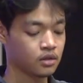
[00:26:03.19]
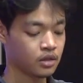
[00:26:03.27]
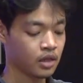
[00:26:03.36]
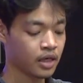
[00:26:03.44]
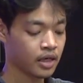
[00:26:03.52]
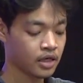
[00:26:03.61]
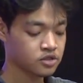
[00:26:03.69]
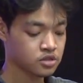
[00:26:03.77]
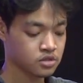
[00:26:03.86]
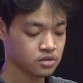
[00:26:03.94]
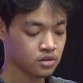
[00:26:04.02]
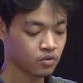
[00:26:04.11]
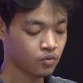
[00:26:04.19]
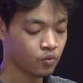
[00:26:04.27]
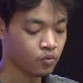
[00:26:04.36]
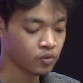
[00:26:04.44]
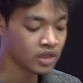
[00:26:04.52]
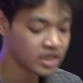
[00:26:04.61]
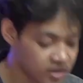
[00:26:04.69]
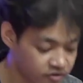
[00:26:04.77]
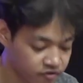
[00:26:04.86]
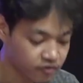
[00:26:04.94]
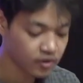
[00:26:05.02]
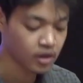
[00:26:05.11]
Let us
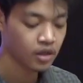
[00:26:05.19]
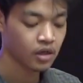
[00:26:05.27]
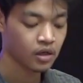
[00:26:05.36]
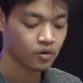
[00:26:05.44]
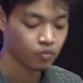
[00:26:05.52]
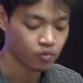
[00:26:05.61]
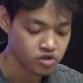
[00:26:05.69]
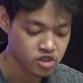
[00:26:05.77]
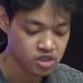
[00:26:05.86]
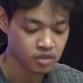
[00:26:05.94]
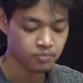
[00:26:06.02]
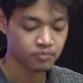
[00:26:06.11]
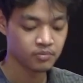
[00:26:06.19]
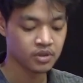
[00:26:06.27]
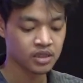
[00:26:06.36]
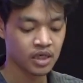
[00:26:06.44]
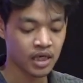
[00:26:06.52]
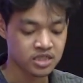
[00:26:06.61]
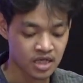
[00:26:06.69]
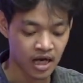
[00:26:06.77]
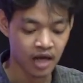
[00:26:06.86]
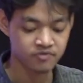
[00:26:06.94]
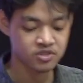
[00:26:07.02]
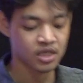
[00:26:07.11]
live worship as
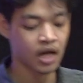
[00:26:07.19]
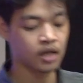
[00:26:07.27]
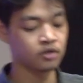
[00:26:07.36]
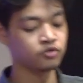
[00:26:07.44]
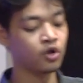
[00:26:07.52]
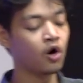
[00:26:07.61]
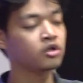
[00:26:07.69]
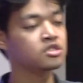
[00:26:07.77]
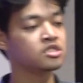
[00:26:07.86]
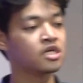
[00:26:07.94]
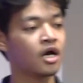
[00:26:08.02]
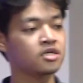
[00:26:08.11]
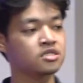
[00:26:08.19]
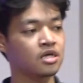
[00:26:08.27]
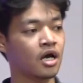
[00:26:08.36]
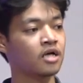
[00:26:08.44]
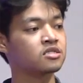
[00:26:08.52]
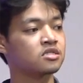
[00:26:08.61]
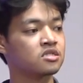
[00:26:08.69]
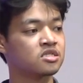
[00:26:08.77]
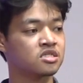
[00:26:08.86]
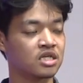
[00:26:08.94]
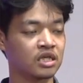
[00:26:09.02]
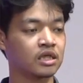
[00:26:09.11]
lifestyle, not just as
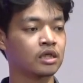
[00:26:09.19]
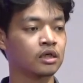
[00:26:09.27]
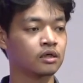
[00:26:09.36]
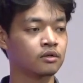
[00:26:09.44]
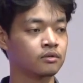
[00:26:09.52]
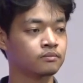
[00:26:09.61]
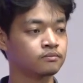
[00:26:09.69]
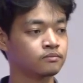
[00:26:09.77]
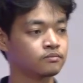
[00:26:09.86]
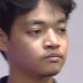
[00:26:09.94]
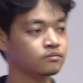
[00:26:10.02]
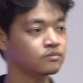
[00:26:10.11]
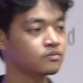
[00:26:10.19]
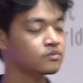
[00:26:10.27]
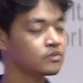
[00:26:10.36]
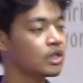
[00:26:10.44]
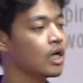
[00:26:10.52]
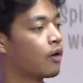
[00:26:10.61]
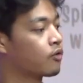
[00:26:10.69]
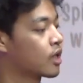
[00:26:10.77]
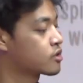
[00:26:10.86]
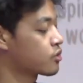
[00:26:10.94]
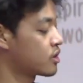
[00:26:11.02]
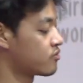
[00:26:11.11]
singing. I would
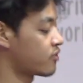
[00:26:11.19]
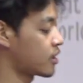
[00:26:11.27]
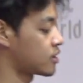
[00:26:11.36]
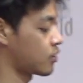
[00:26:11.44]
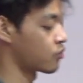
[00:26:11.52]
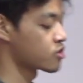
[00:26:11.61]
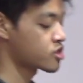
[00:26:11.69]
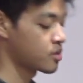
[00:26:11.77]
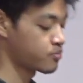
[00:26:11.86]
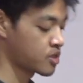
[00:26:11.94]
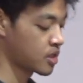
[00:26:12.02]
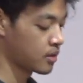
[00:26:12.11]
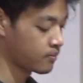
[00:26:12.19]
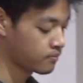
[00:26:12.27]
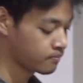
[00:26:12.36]
like to invite the worship team.